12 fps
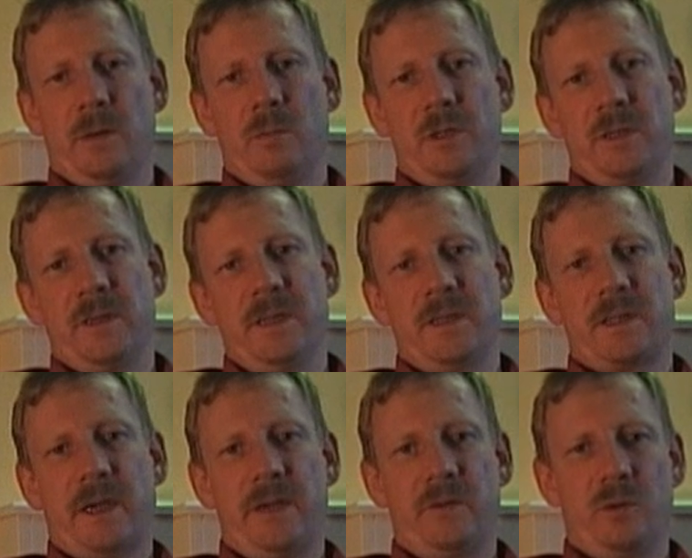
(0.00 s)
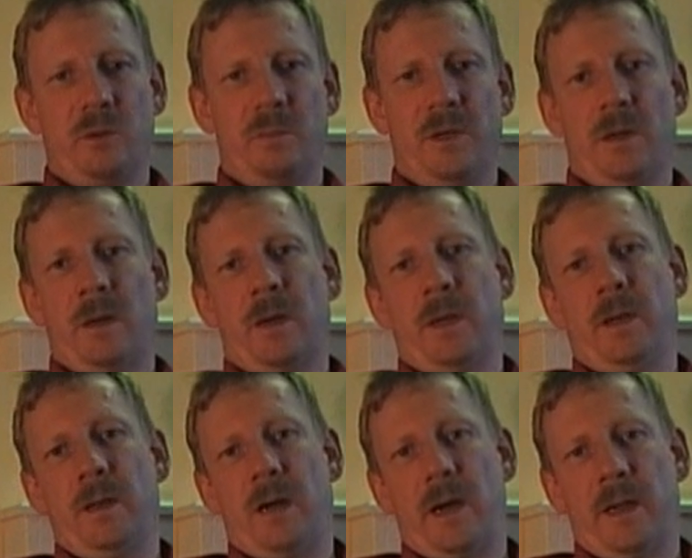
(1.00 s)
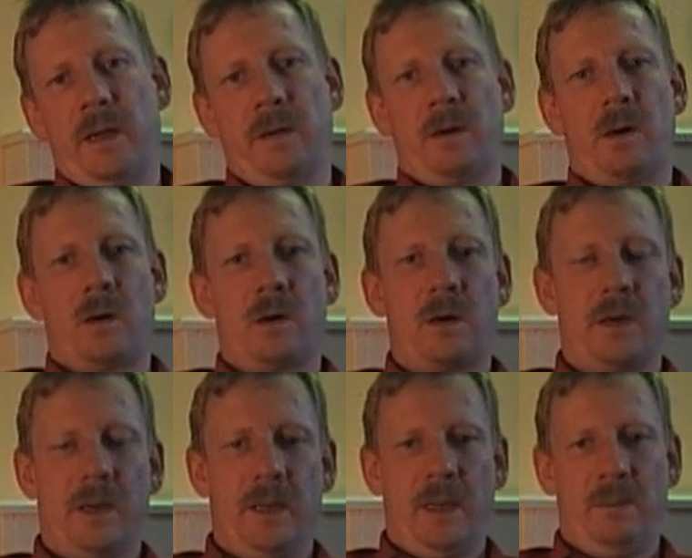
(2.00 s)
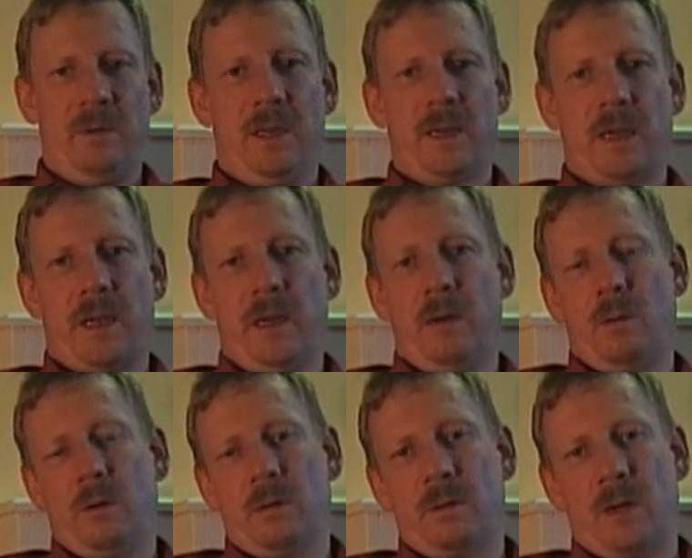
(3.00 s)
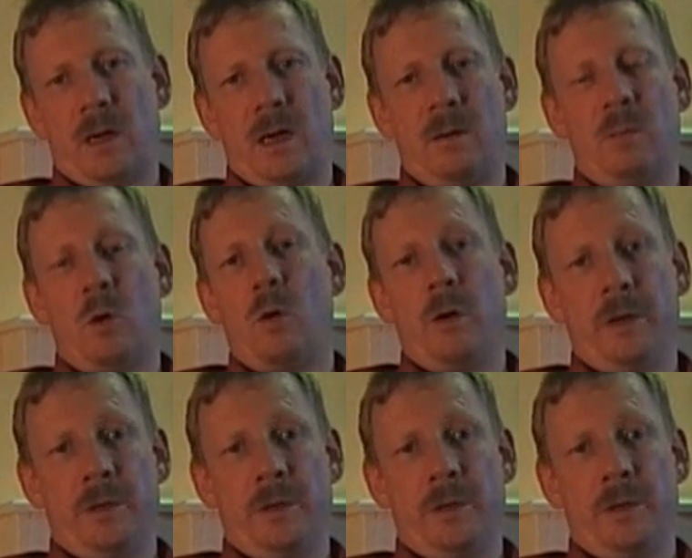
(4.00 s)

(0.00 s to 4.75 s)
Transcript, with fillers: which in this case could be an IAR, an MDK, or ARM, or